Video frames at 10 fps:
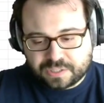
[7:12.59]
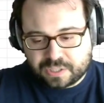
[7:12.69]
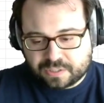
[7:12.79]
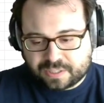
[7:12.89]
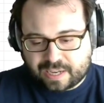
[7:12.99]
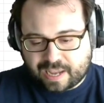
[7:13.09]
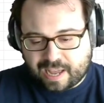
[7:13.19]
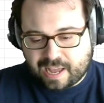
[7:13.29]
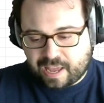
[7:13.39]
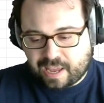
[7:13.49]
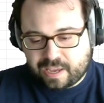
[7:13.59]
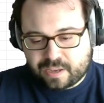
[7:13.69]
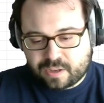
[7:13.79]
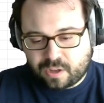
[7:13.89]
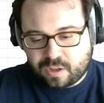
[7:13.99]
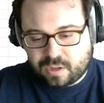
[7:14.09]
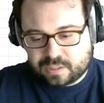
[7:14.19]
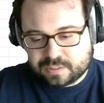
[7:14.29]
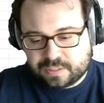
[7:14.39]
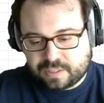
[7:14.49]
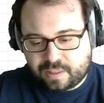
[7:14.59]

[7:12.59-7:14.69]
So it's like, I called